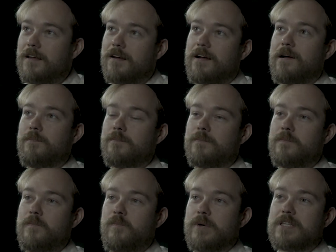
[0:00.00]
Um,
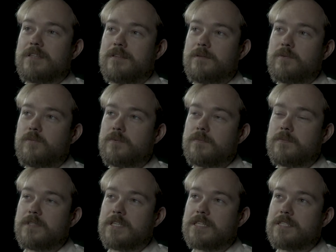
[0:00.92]
but
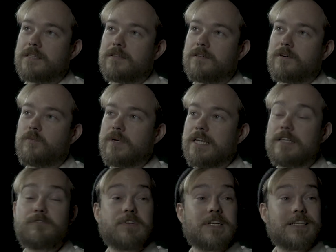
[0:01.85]
does it or will
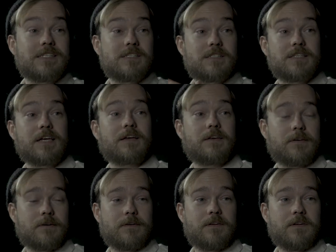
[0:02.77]
it really stick?
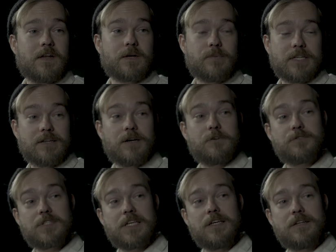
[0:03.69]
Like what kind mm.
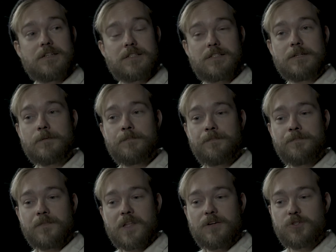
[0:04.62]
of skills
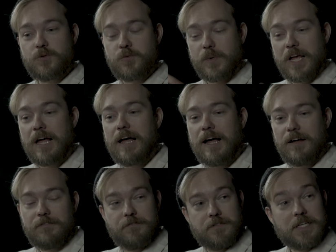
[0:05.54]
should we
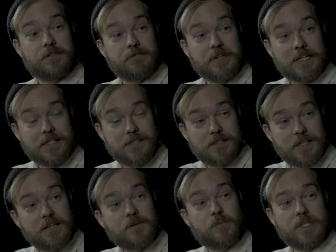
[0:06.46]
have that really
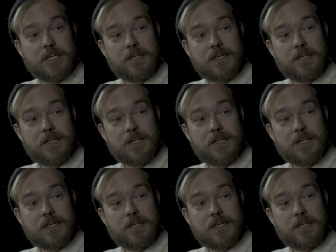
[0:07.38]
stick with